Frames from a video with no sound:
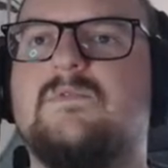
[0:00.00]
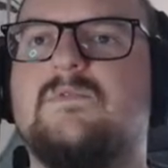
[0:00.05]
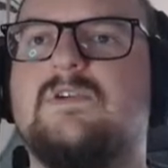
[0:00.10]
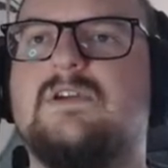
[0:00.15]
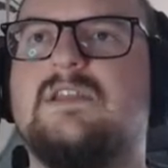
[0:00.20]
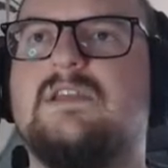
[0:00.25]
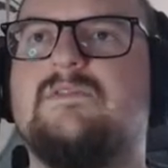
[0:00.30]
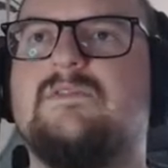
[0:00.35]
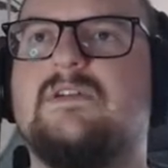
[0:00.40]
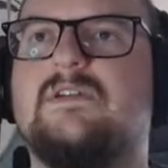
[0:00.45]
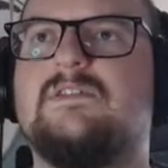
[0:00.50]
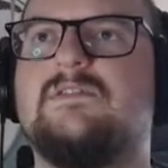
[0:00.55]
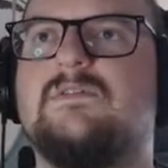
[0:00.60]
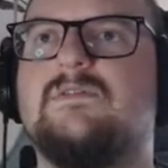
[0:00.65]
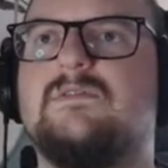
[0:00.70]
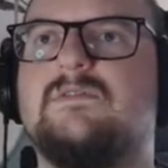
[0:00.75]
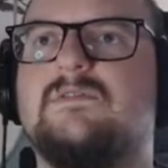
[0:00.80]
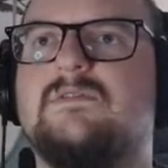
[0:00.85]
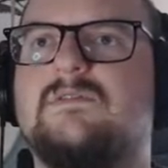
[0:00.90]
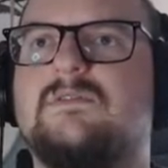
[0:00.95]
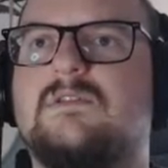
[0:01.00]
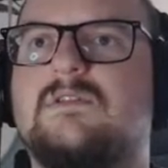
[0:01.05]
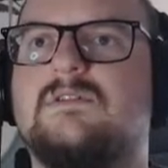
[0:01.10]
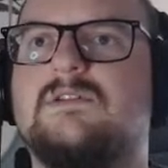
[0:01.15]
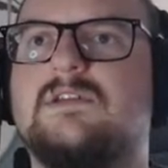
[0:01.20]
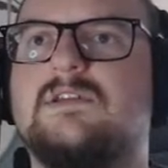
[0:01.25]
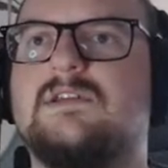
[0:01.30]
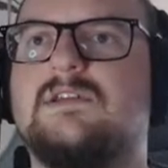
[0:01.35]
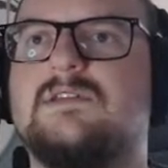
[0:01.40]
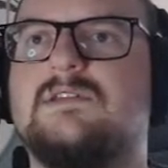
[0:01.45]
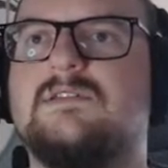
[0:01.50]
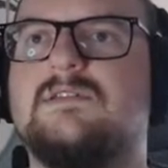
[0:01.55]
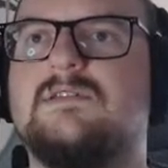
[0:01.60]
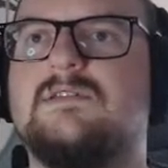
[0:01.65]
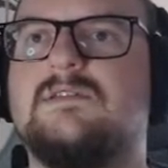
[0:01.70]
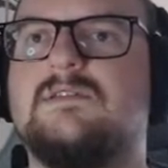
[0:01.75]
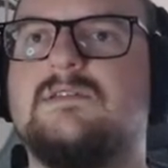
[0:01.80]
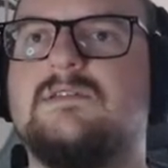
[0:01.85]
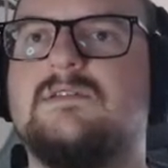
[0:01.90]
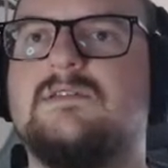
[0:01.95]
Wait, if I do
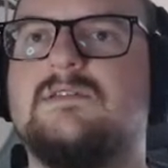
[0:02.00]
login,